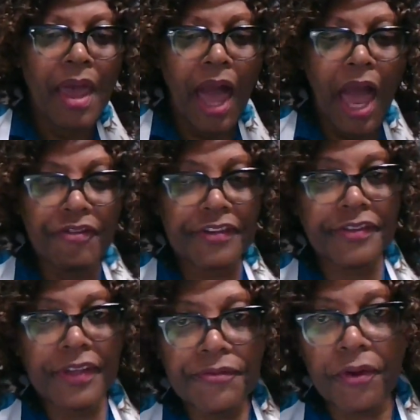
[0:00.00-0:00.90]
I
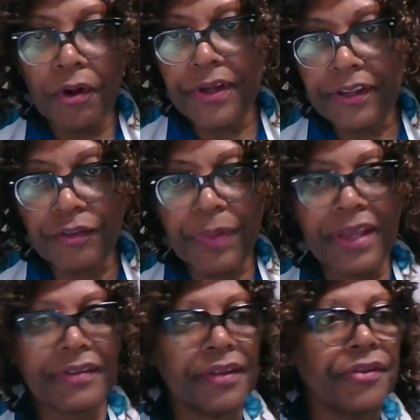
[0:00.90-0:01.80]
receive
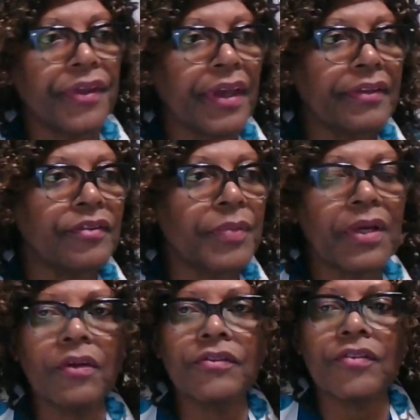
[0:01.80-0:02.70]
unexpected things
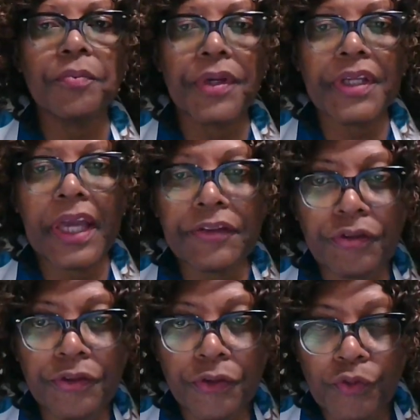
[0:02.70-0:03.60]
because somebody
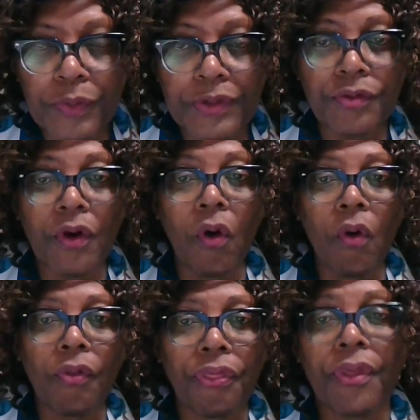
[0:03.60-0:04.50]
introduced me to the
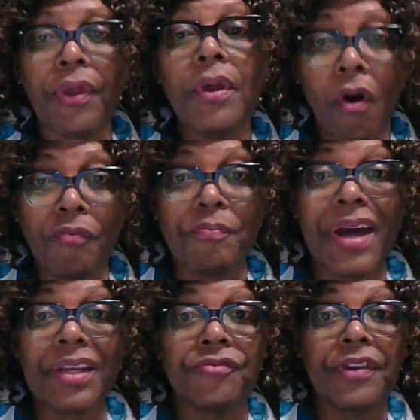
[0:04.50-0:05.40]
oath of
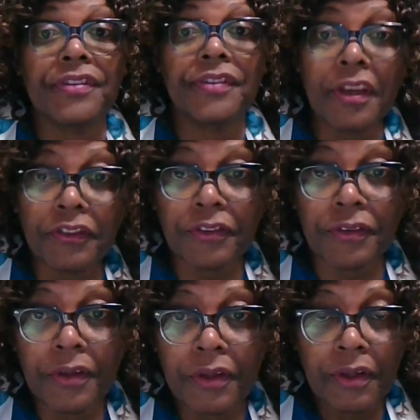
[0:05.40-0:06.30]
manifestation.
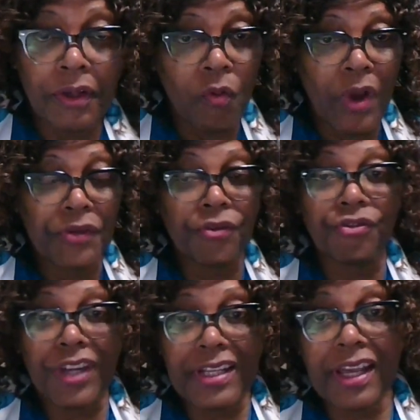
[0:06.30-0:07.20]
When you
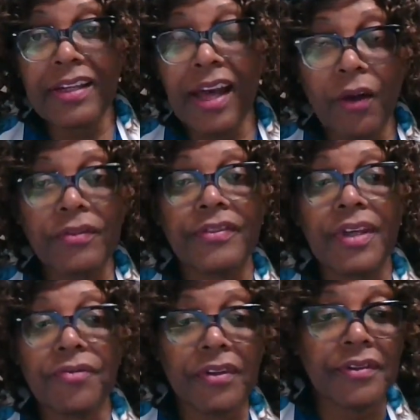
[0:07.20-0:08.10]
read that out
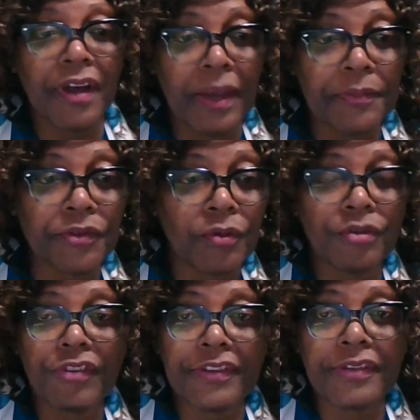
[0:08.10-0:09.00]
several times, you will
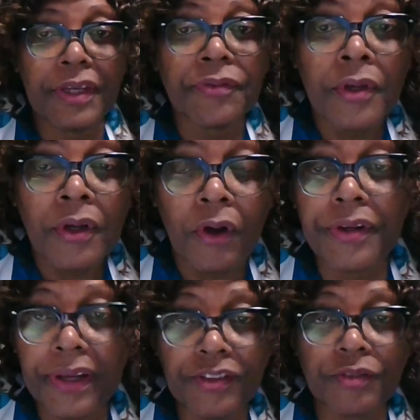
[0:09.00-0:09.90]
receive
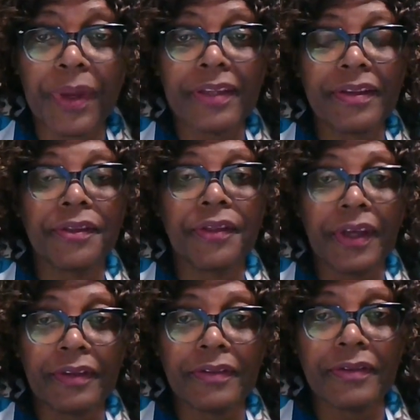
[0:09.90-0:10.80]
unexpected
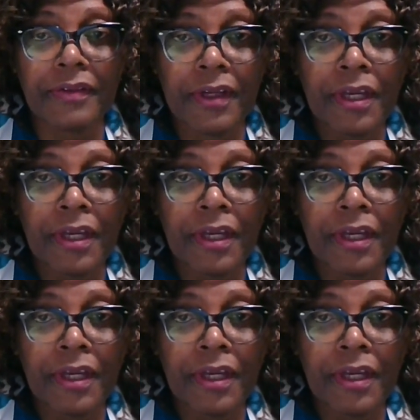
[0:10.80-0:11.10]
things.